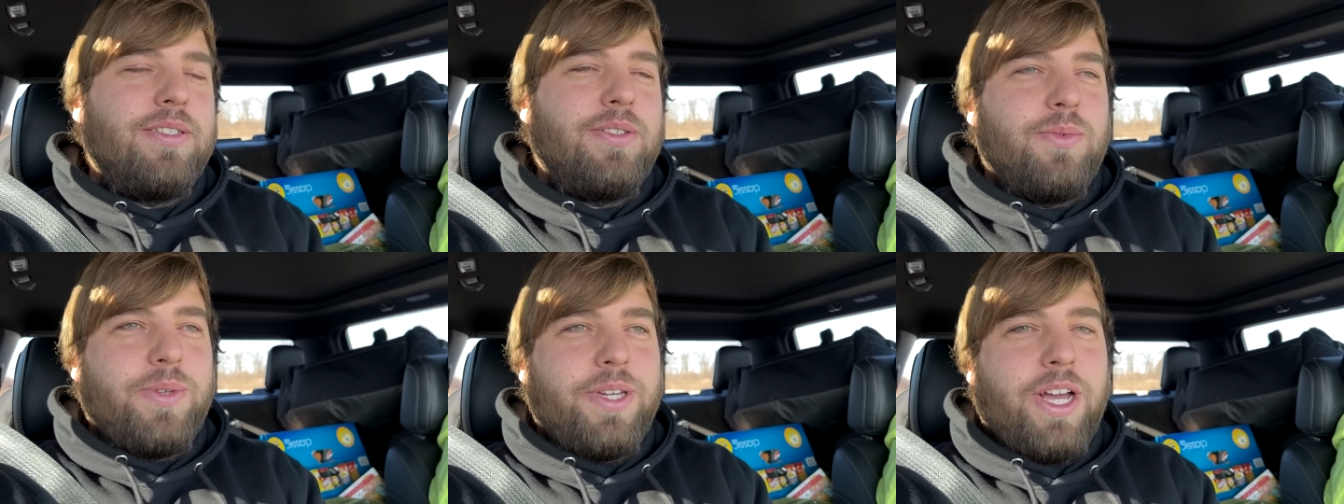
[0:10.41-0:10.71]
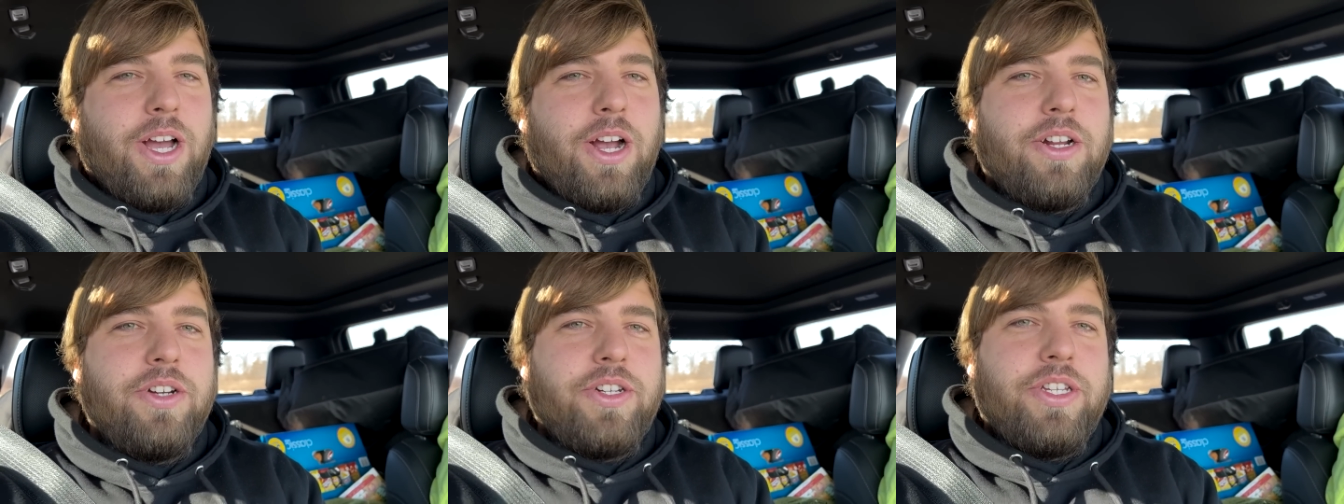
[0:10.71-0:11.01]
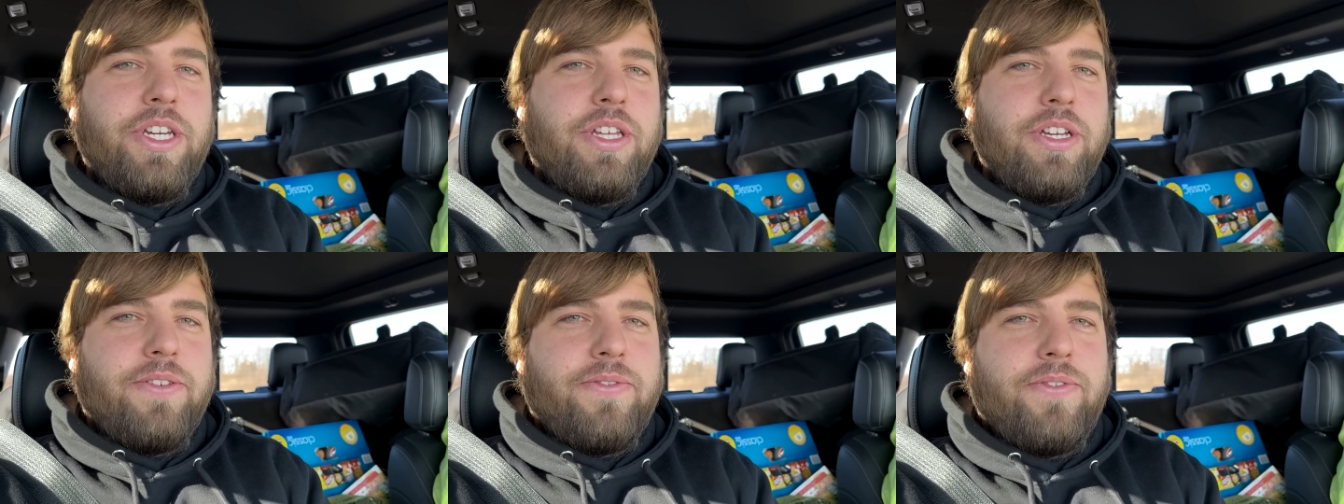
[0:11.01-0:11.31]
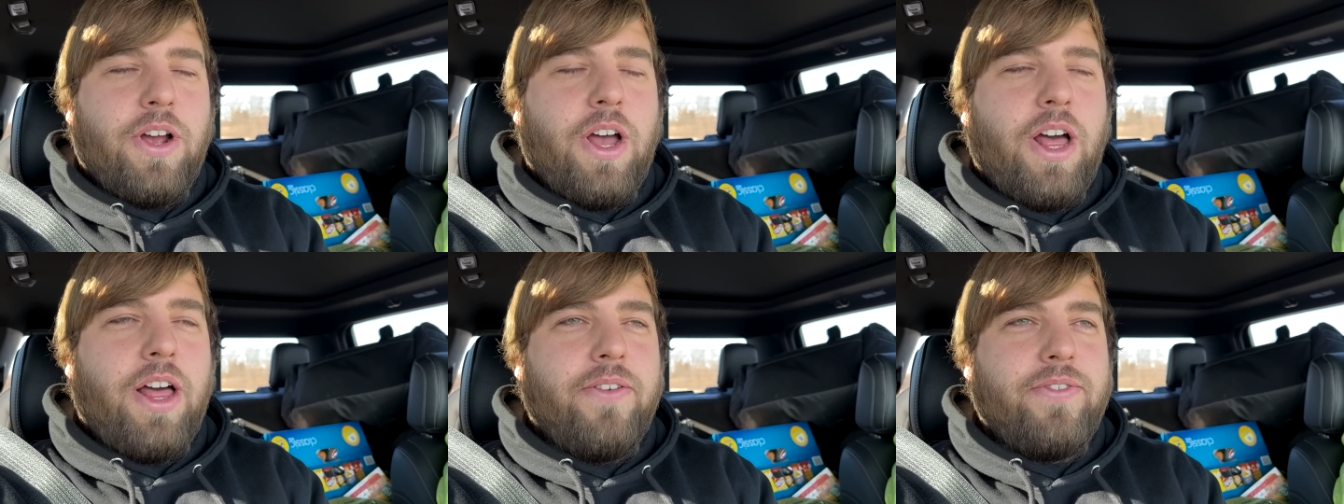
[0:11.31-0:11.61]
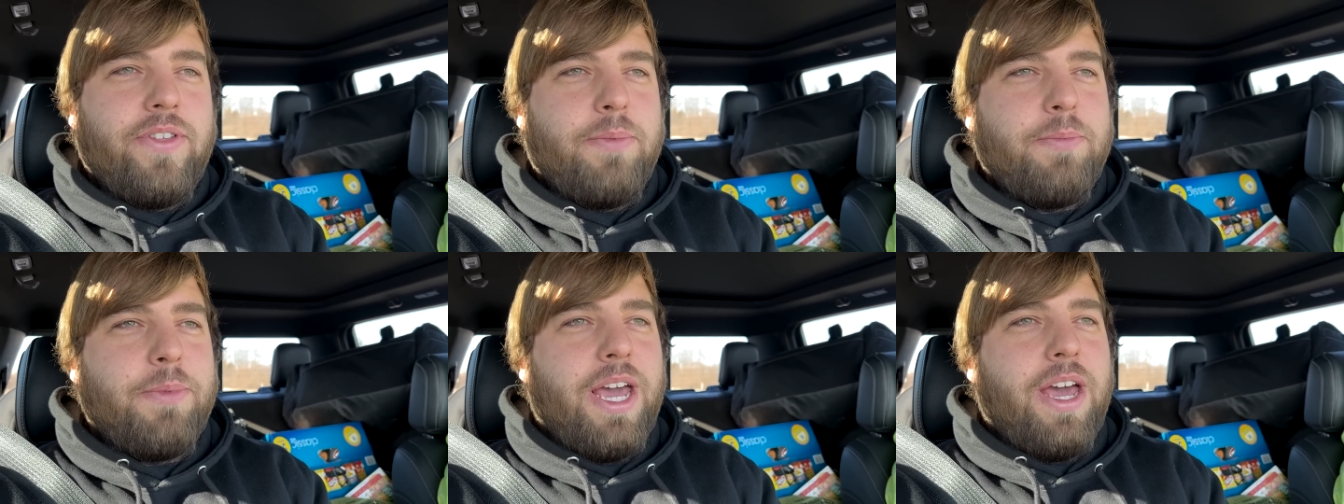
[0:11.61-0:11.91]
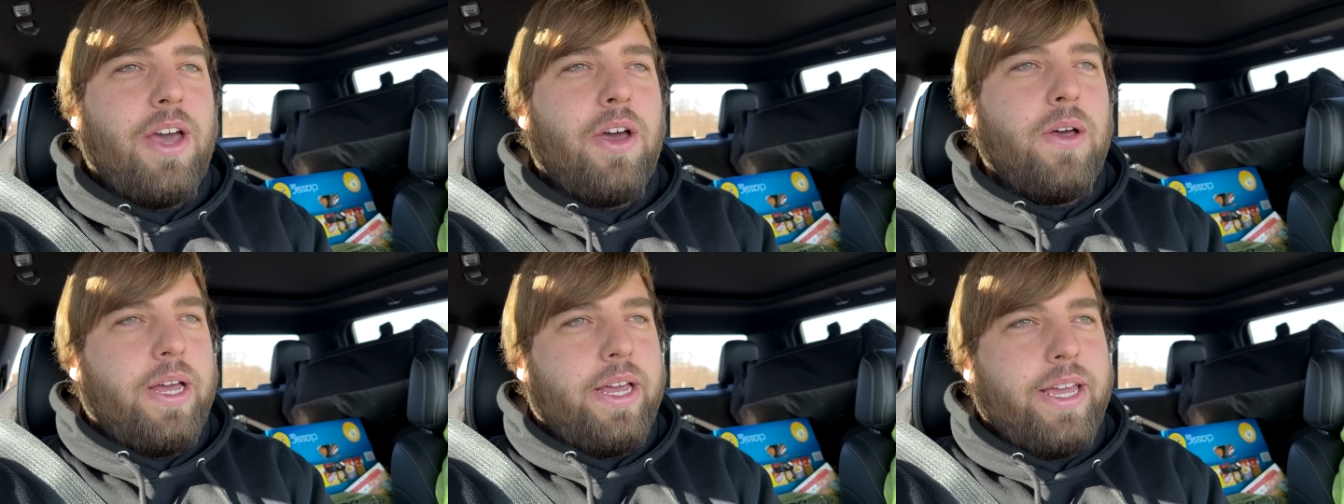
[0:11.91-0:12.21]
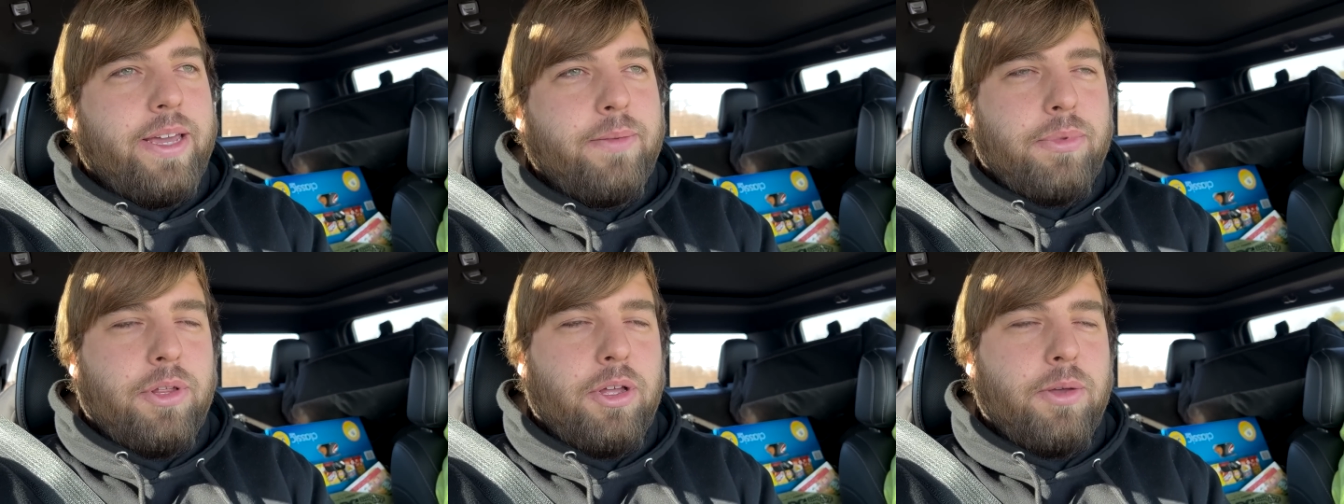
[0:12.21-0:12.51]
we are a dealer for all of them now
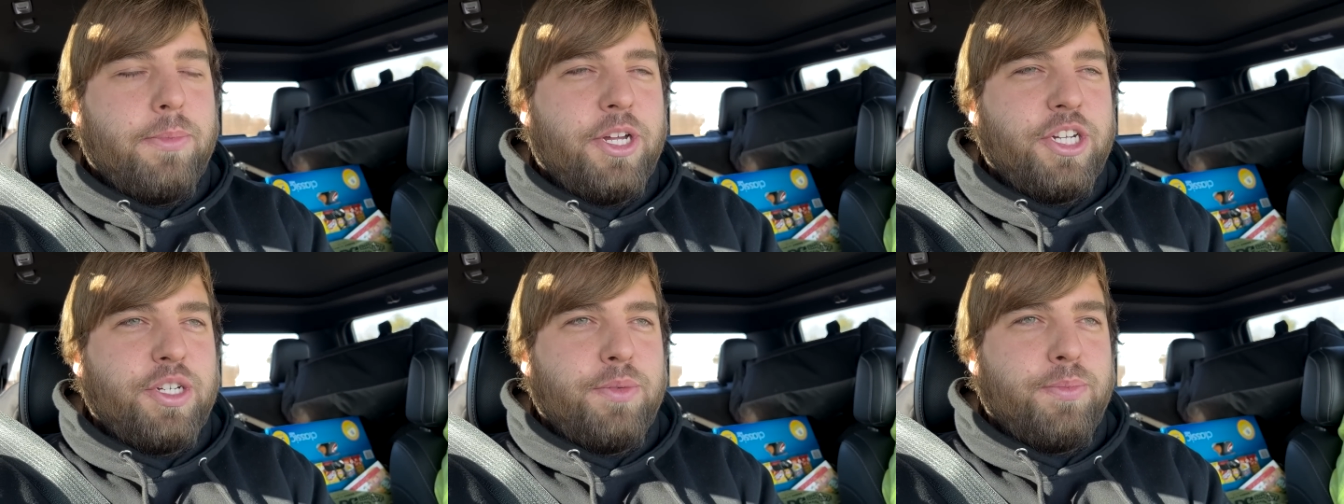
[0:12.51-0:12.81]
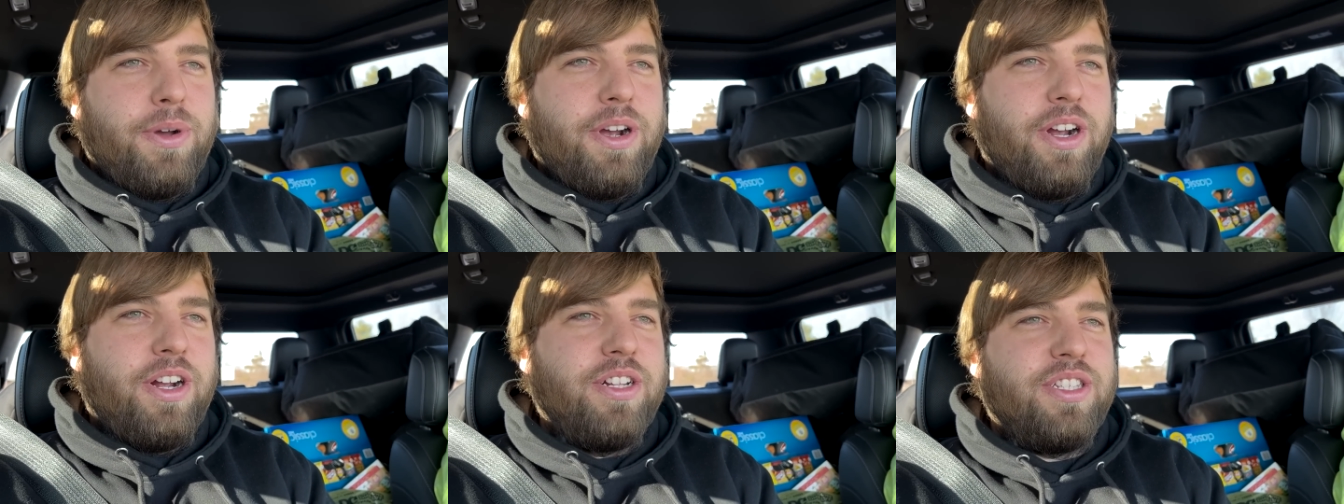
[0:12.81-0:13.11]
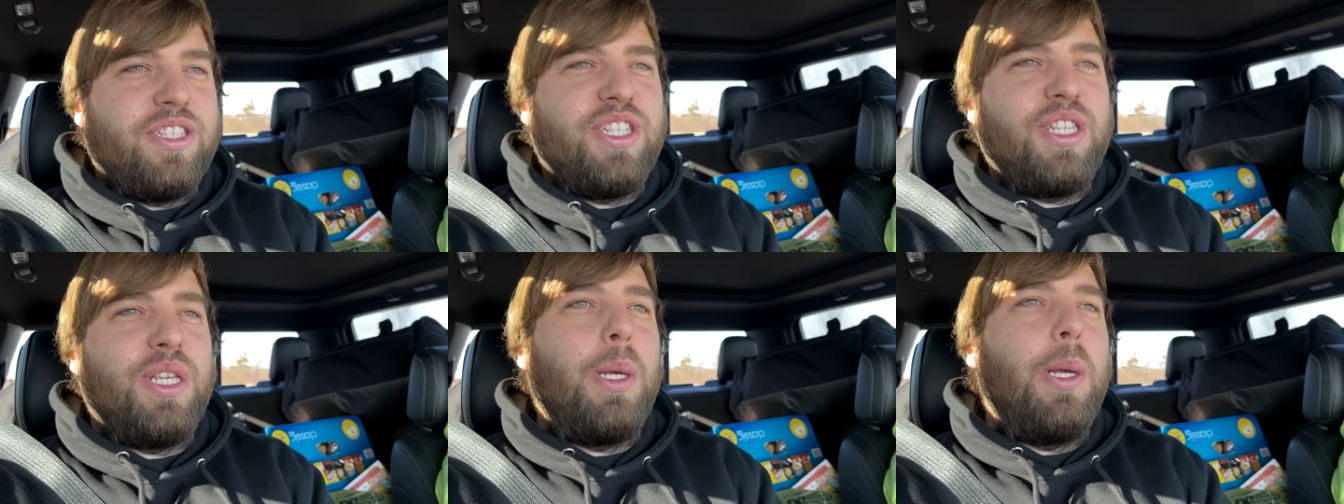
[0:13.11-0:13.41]
at Blown Budget Parts.